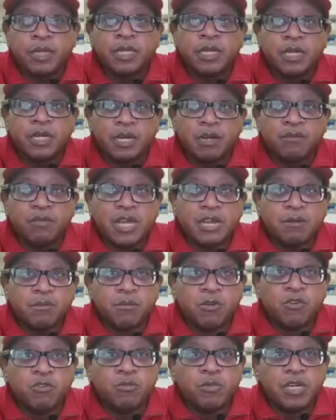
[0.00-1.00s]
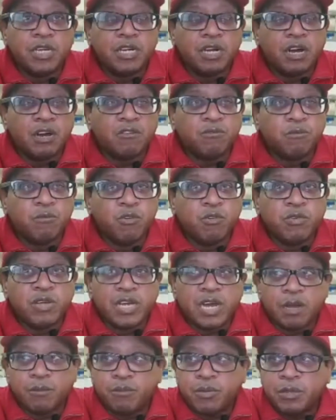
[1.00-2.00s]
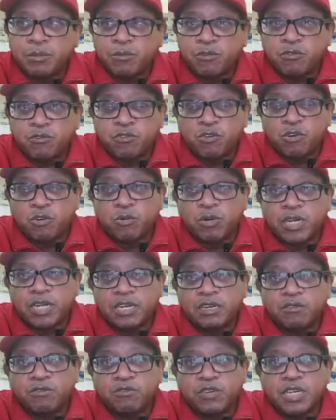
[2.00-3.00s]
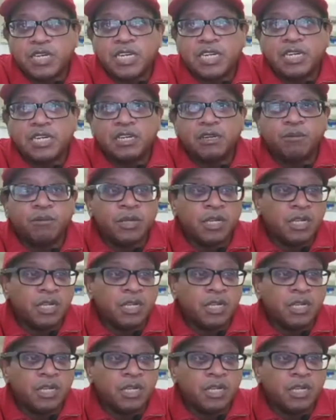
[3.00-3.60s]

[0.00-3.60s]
of that movement, of moving our people forward and defending them.